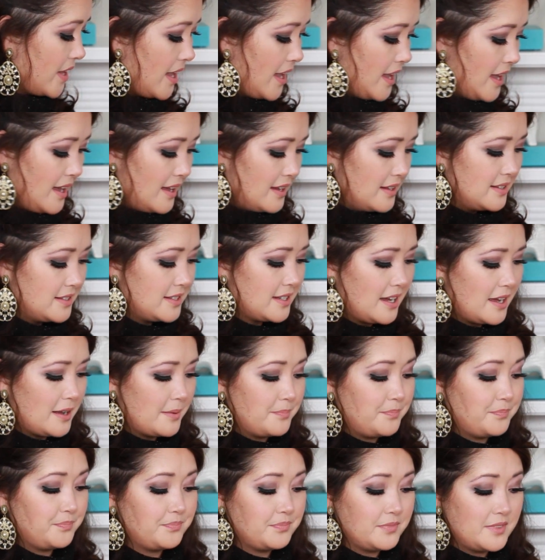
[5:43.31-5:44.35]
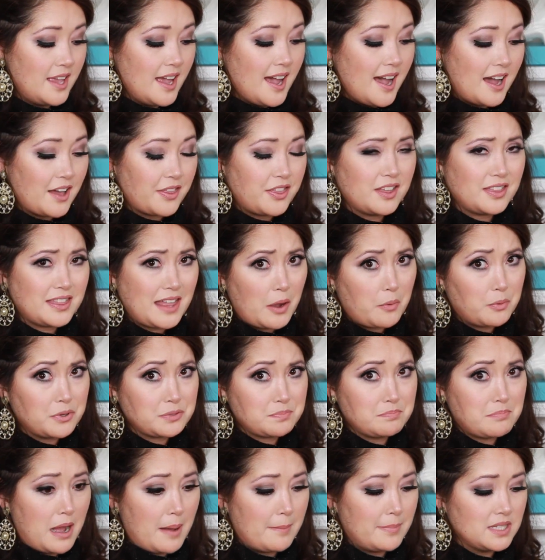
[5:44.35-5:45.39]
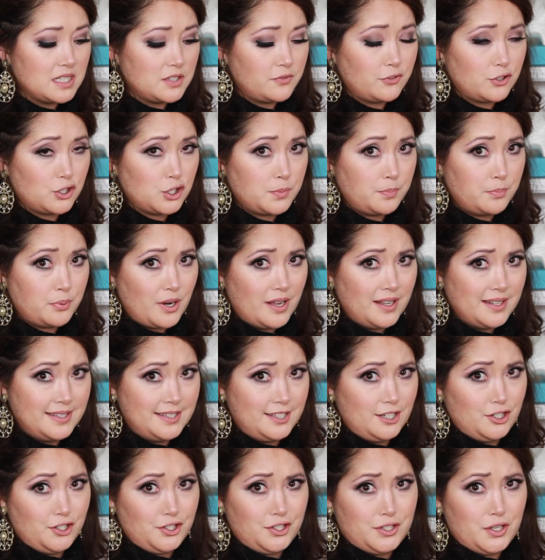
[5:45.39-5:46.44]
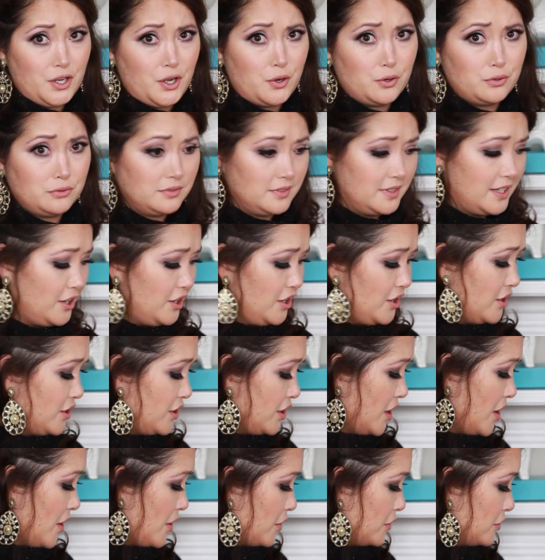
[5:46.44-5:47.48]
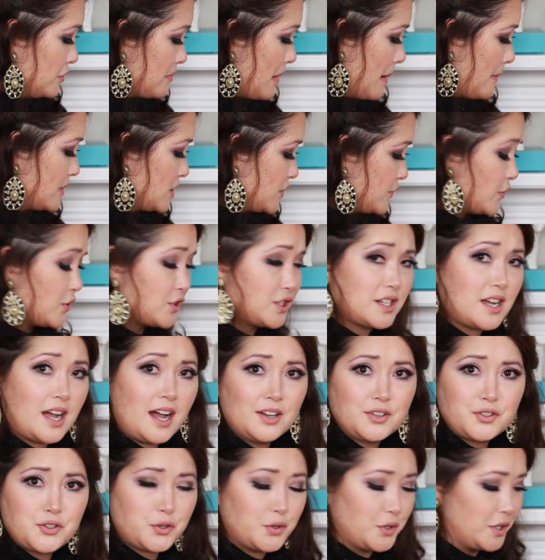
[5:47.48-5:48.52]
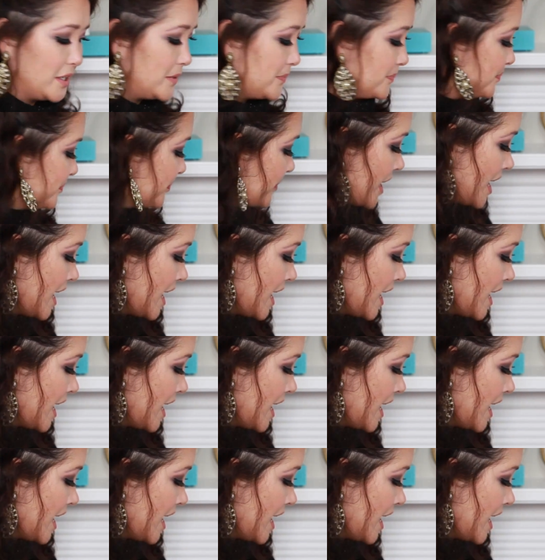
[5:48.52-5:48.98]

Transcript: And yeah, I think that was Mama's first bronzer. So there you go, Mama's first contour.